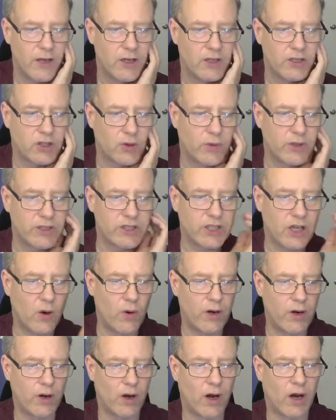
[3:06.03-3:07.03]
So what's
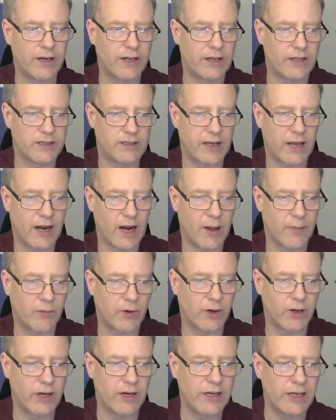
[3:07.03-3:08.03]
going on is that I'm
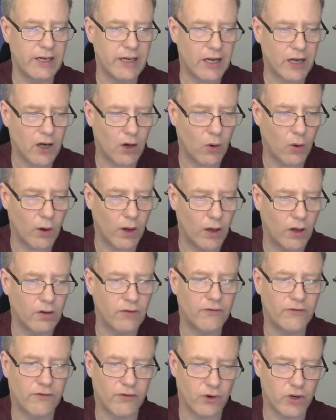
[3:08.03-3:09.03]
going to need a
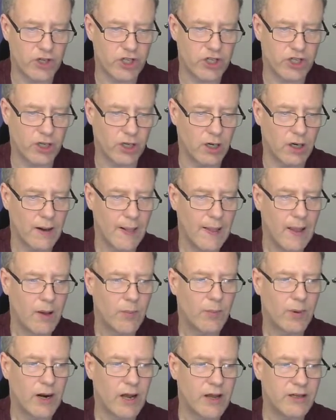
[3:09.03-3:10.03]
coil for sure,
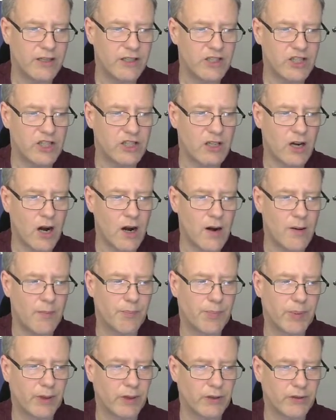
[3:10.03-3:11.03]
but I'm going to
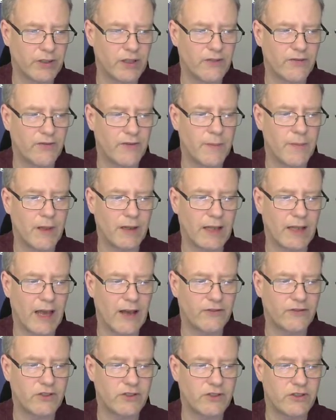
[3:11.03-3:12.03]
start building from the
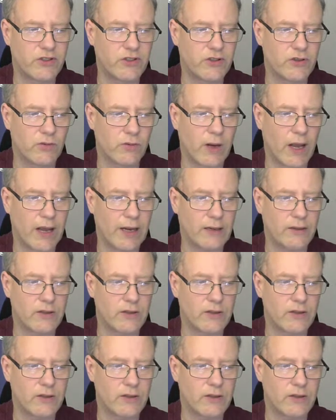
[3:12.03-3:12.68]
left to the right.